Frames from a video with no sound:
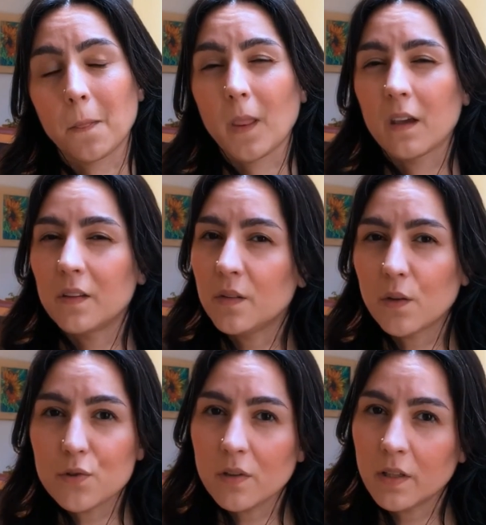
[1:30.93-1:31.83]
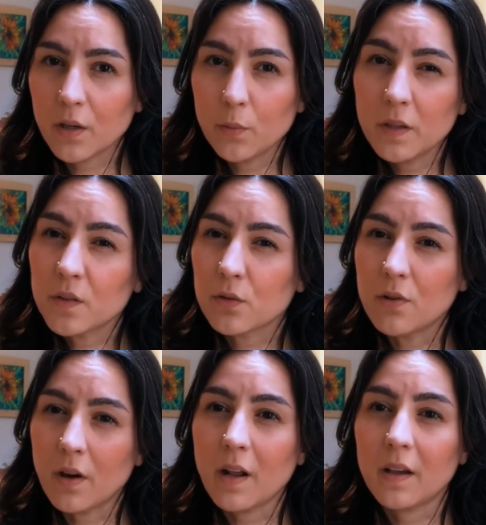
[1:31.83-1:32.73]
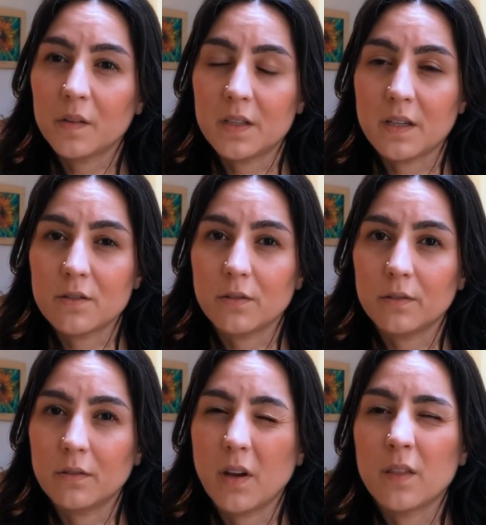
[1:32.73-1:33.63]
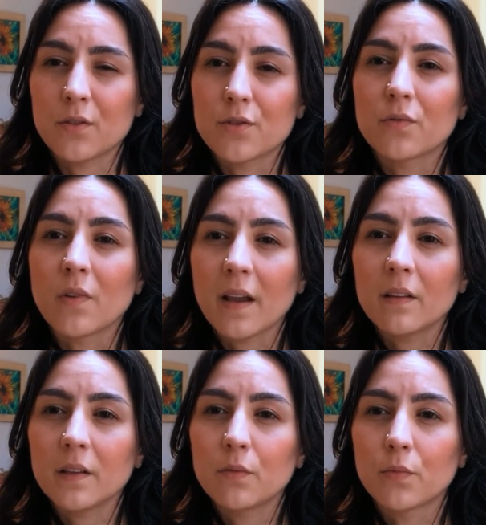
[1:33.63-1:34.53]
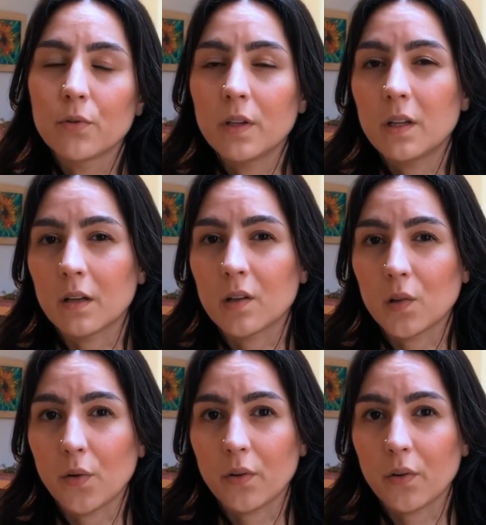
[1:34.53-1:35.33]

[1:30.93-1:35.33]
These social inequities are not accidental, and they're directly rooted in colonial